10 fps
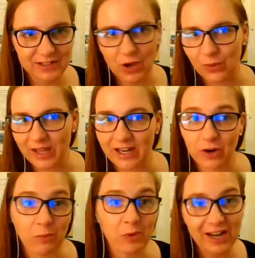going
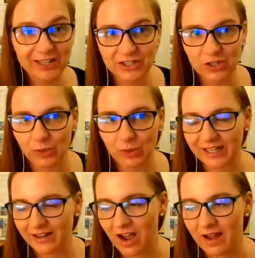or the project you're
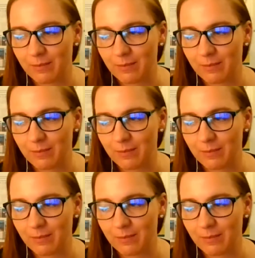working on.